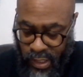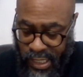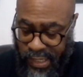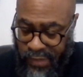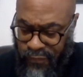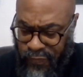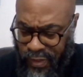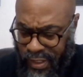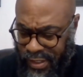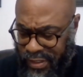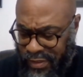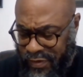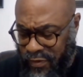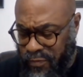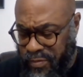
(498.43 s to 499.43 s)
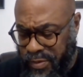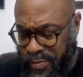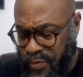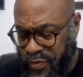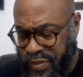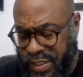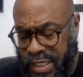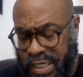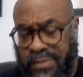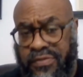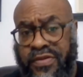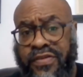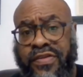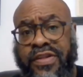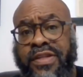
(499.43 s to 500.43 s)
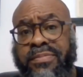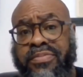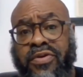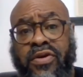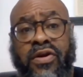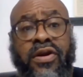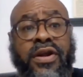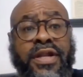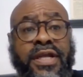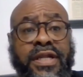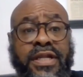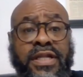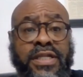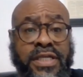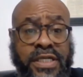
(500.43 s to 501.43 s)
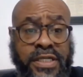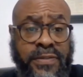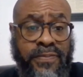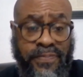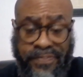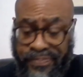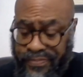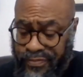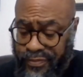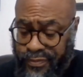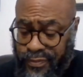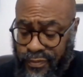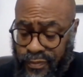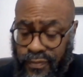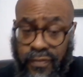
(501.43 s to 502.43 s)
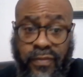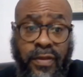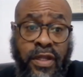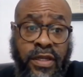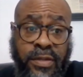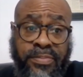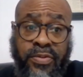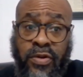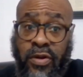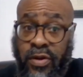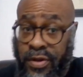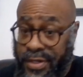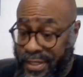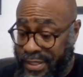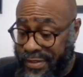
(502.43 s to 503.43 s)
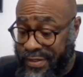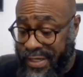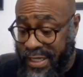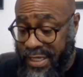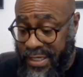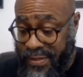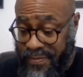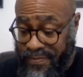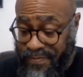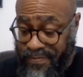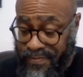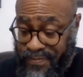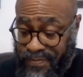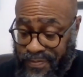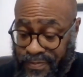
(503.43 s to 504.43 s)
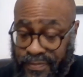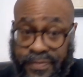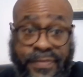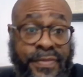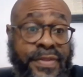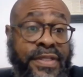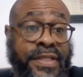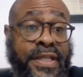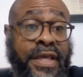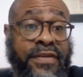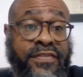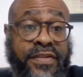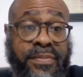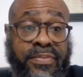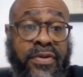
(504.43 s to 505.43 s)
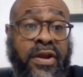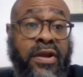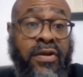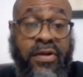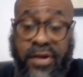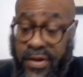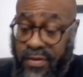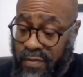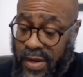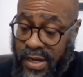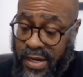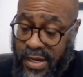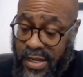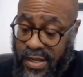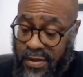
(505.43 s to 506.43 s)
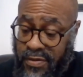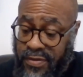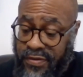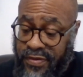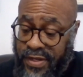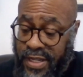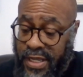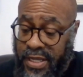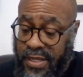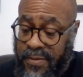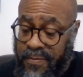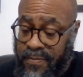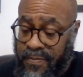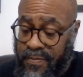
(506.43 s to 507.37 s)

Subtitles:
to show people, James isn't the priority in the league. The priority is Dame. That's the priority right now, is Dame,